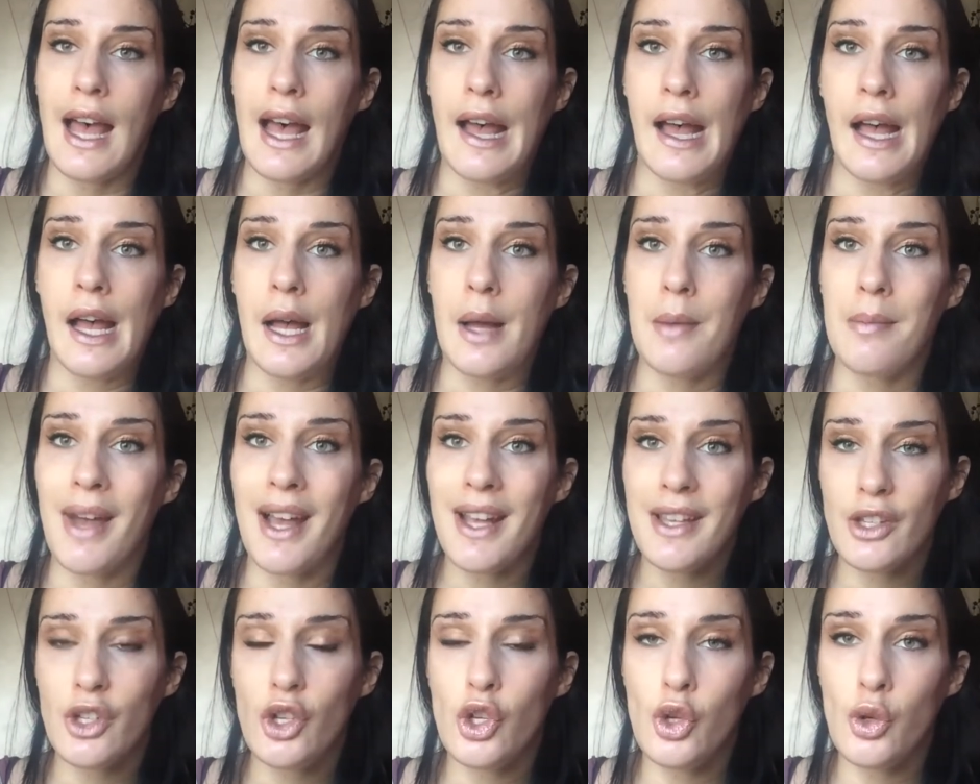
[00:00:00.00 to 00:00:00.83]

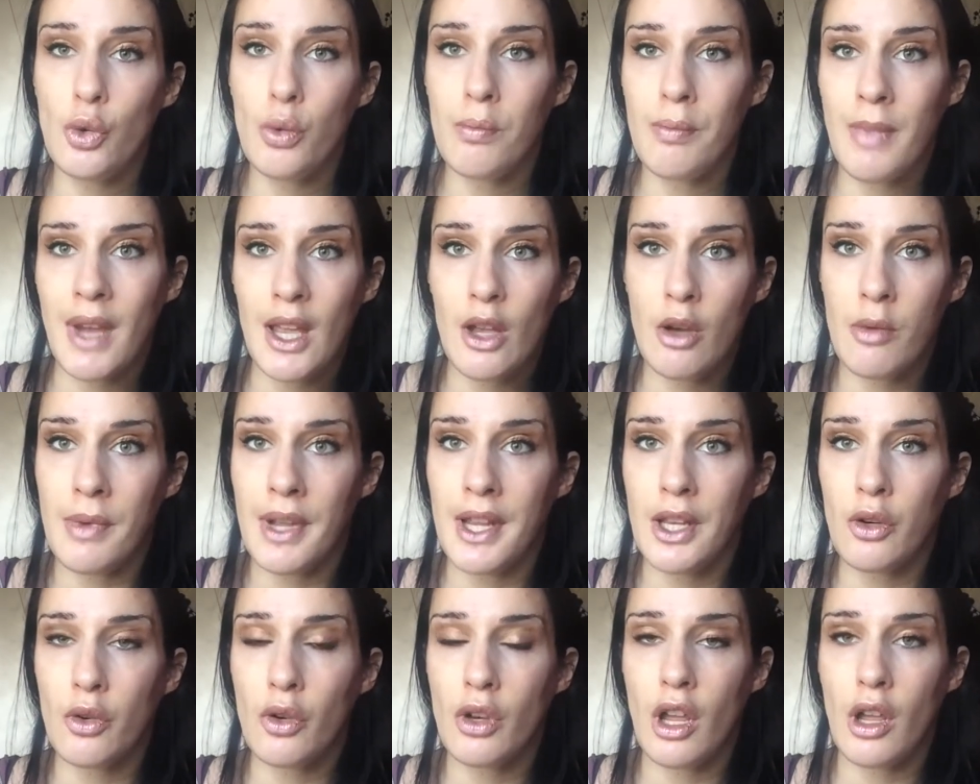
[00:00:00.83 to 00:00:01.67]
As you may or
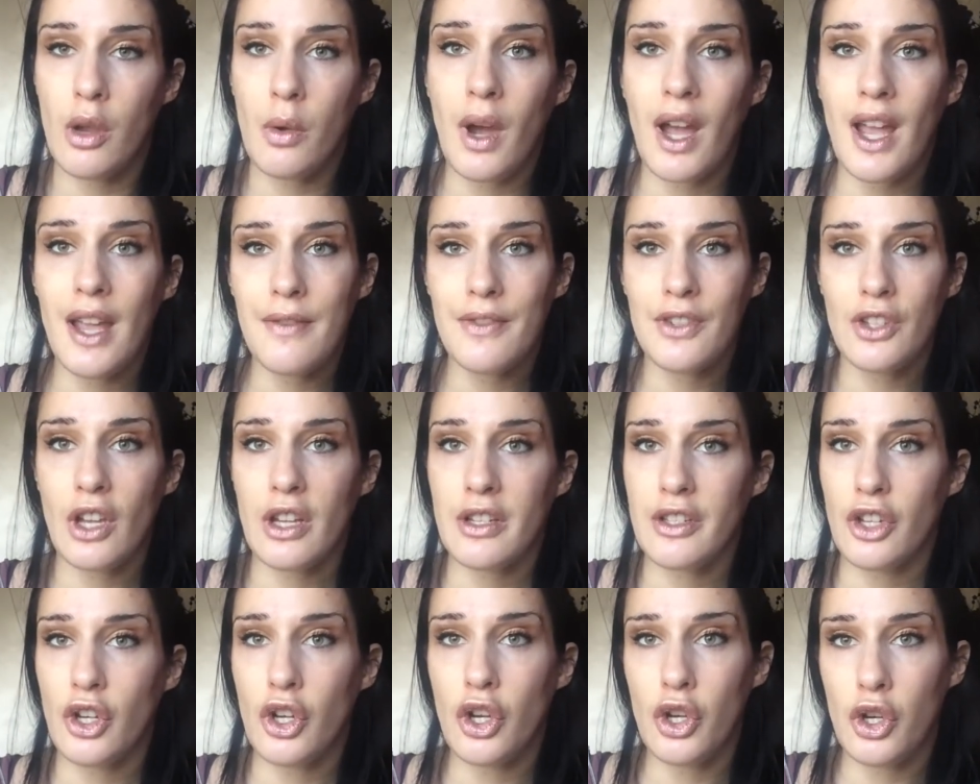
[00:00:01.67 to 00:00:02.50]
may not know, I have
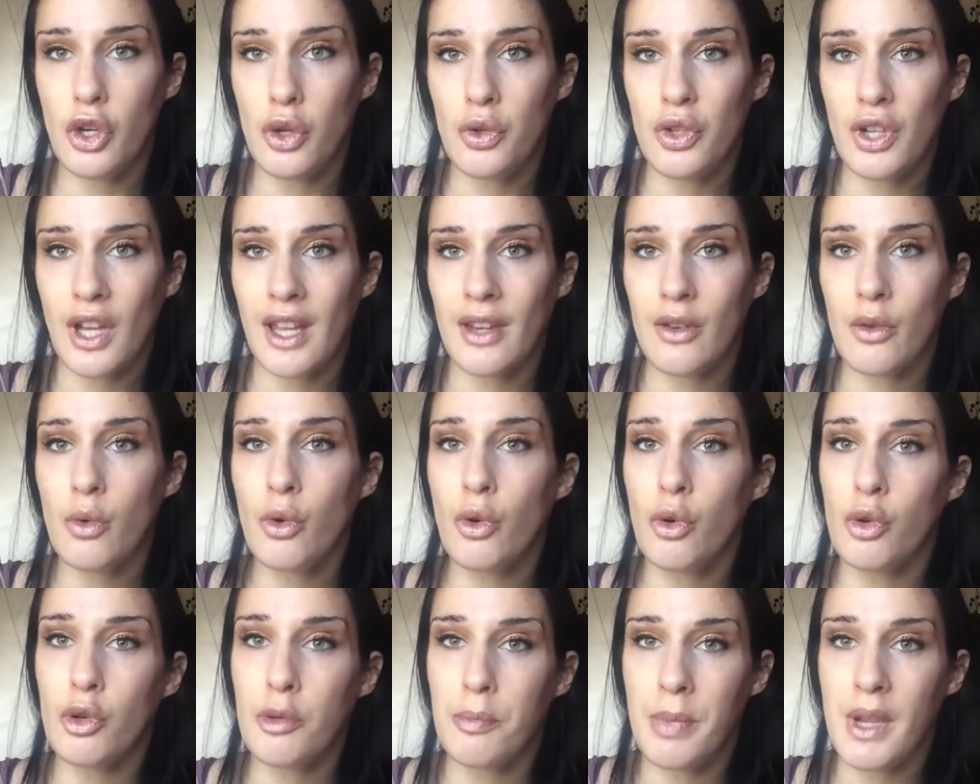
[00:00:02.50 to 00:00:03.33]
started a new channel
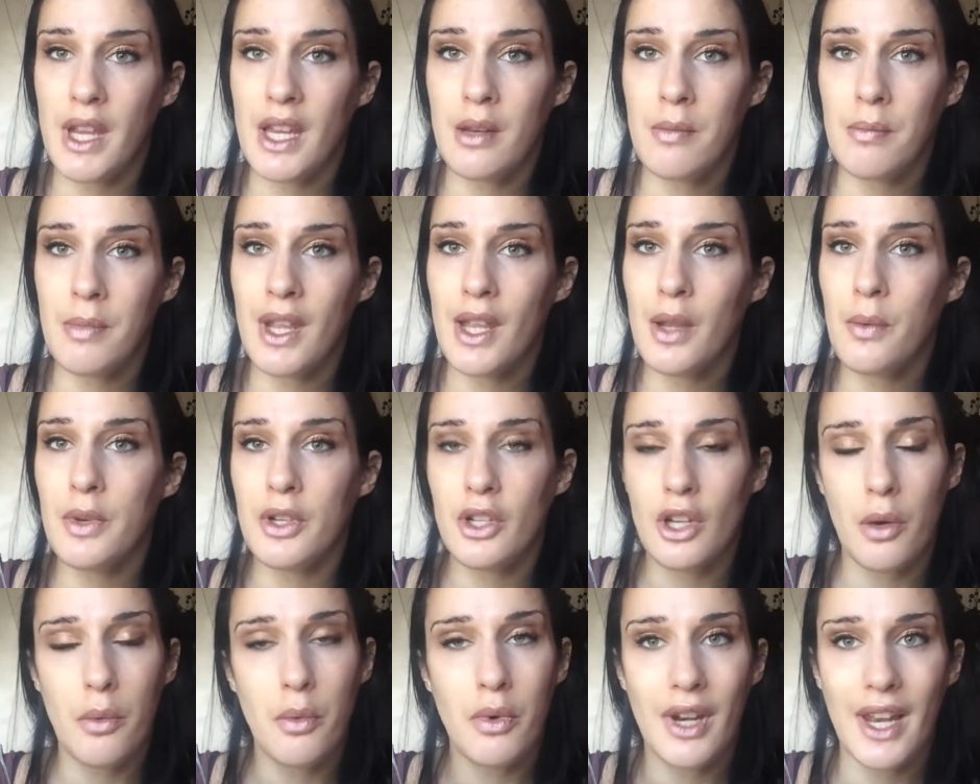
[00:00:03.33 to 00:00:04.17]
called Being a Me,
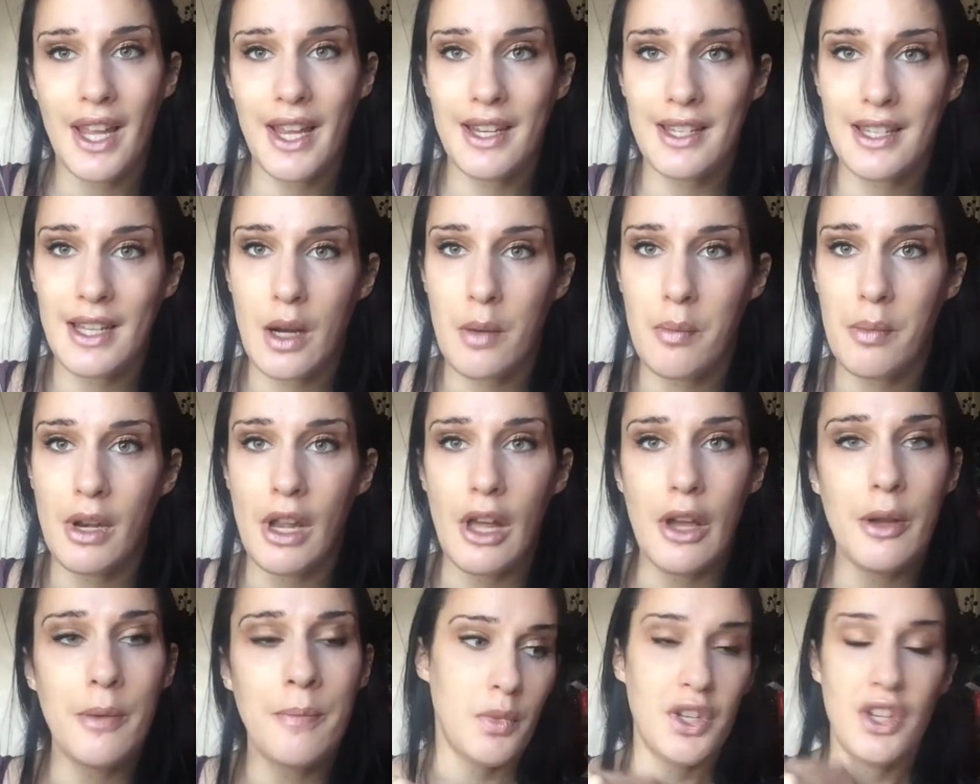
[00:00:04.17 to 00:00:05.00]
which I will link down
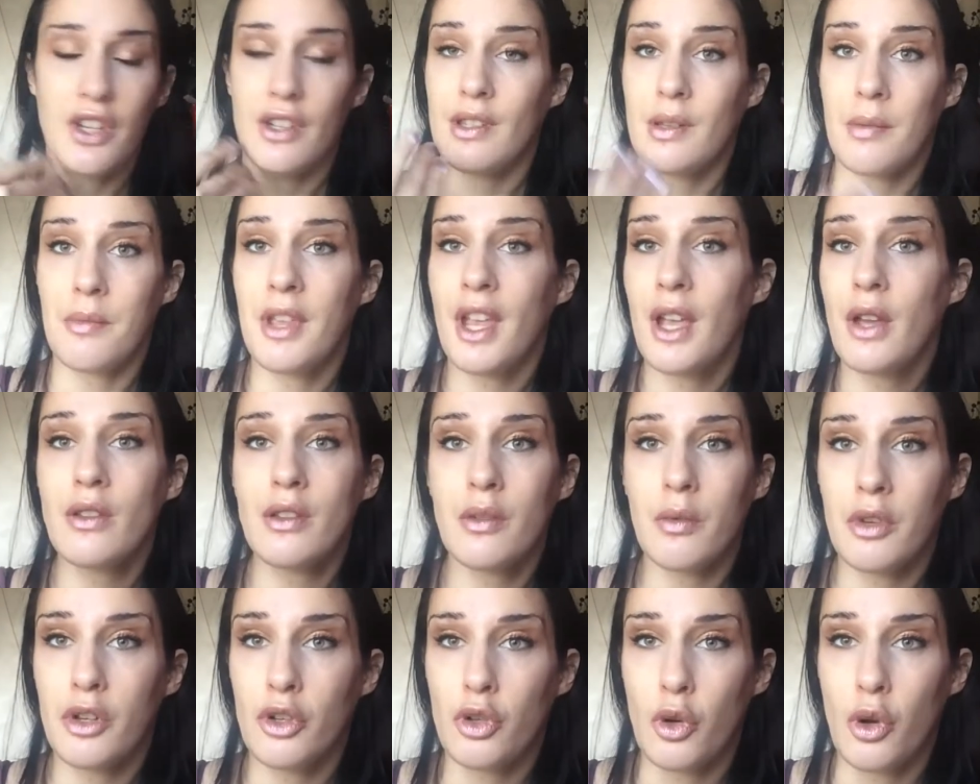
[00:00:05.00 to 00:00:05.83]
below, which is something else
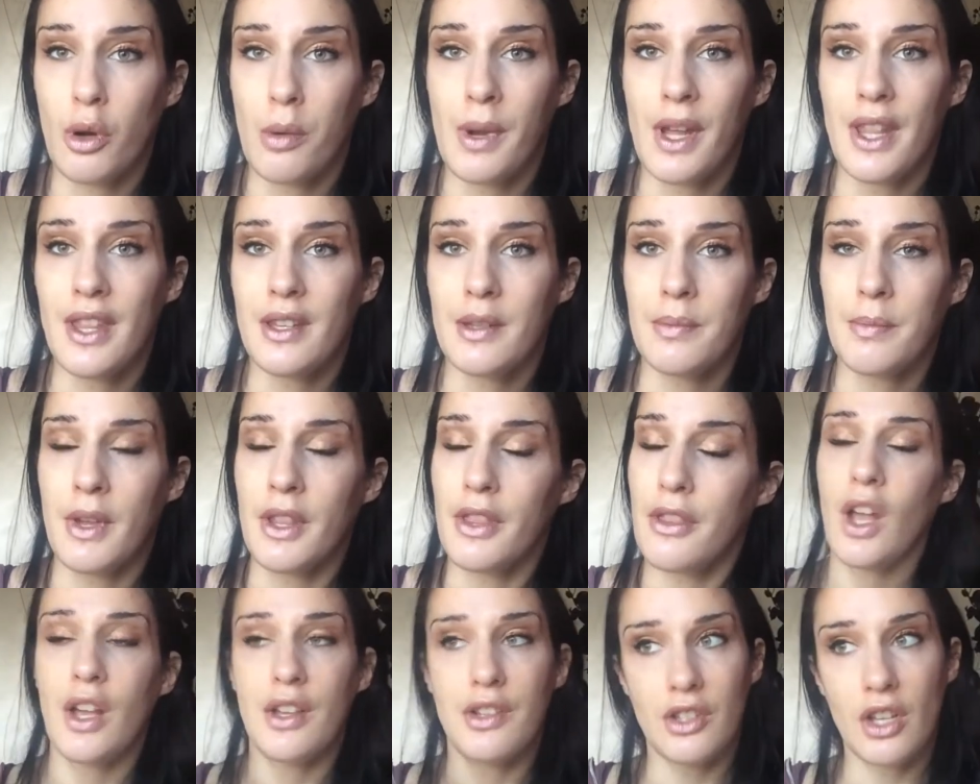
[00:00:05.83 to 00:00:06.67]
I want to talk about this
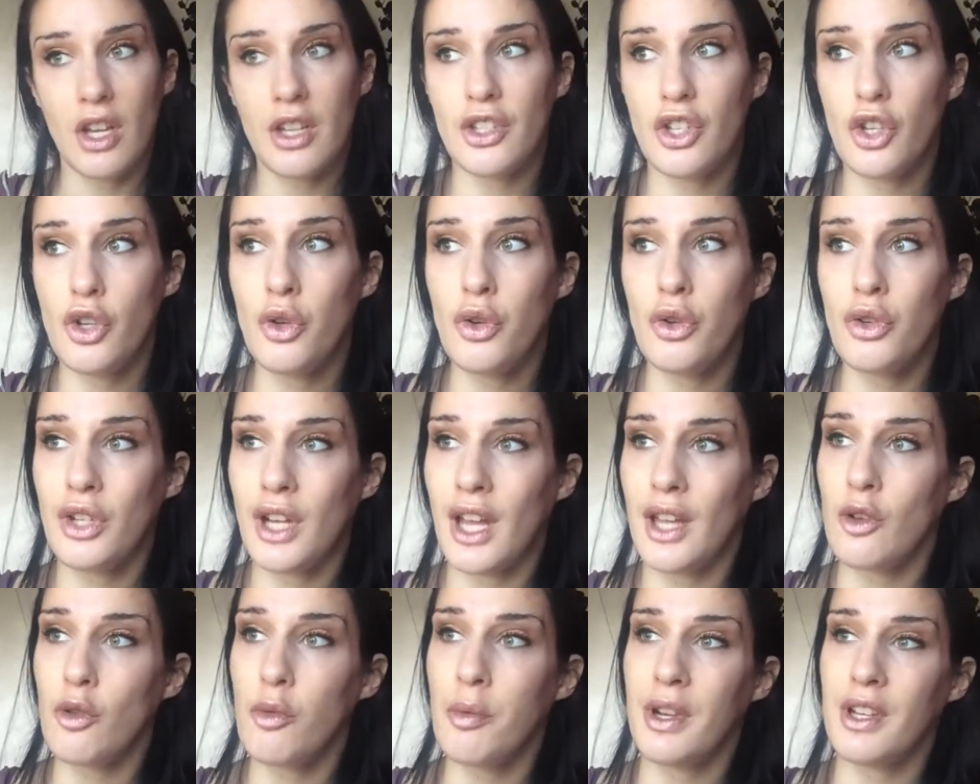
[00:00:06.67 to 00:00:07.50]
month. I started a new
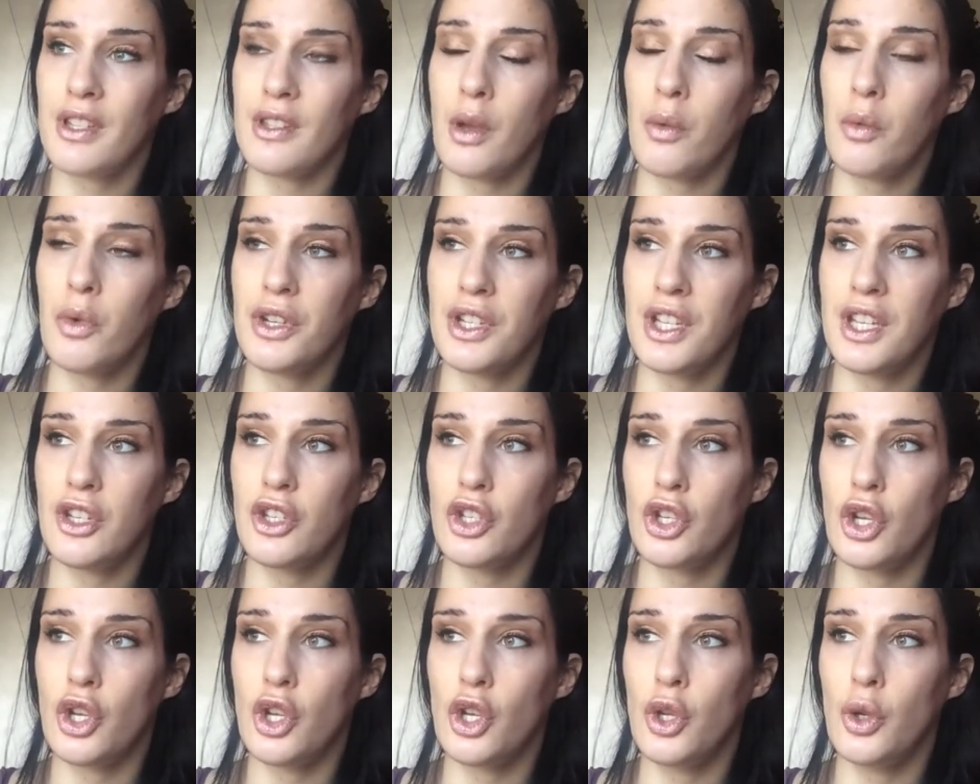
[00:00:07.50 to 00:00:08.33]
channel because I wanted
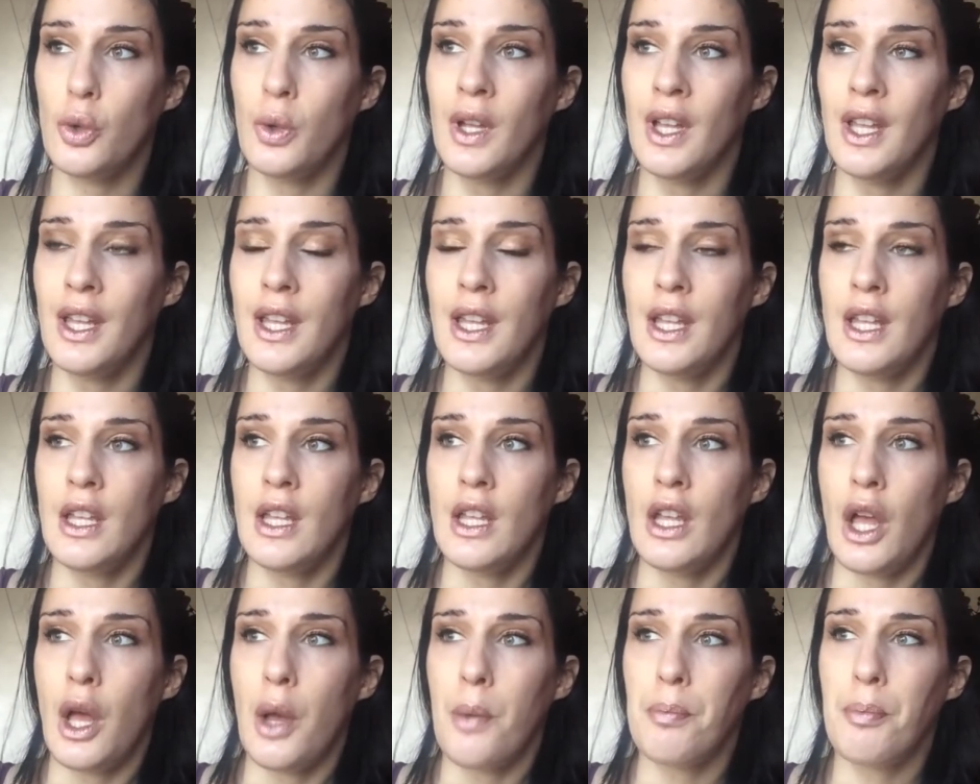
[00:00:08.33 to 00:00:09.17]
to
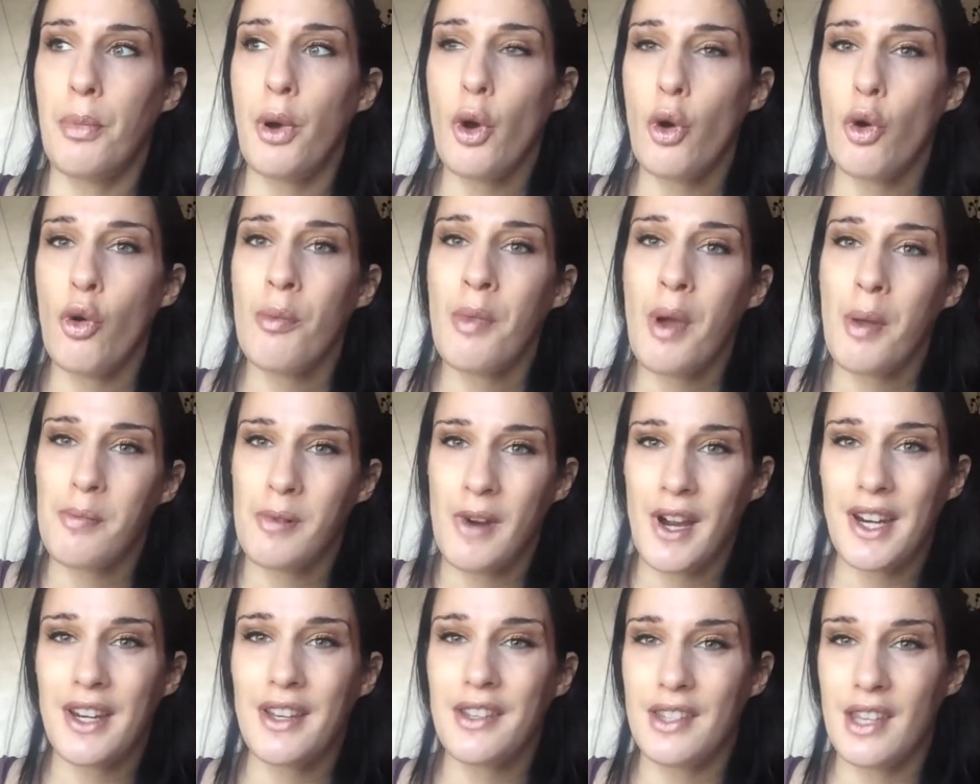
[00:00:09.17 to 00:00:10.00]
put all my
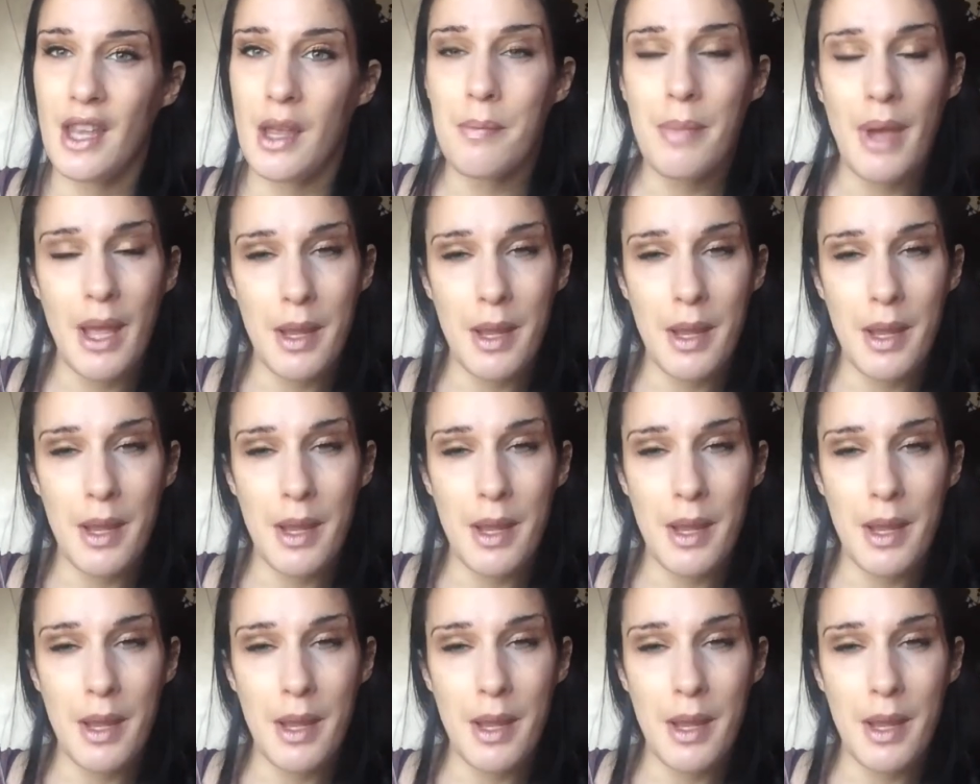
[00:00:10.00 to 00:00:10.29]
pregnancy and